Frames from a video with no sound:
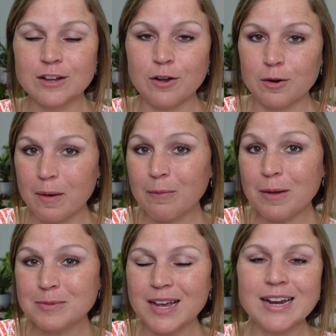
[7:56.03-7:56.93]
Go to my
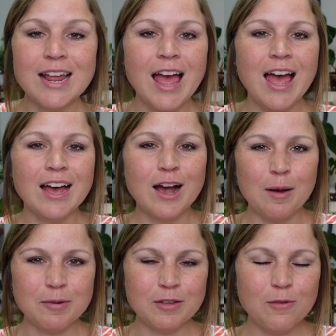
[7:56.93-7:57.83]
website,
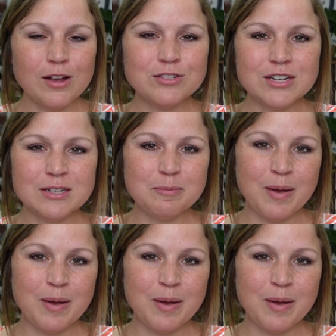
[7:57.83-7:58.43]
copy the question,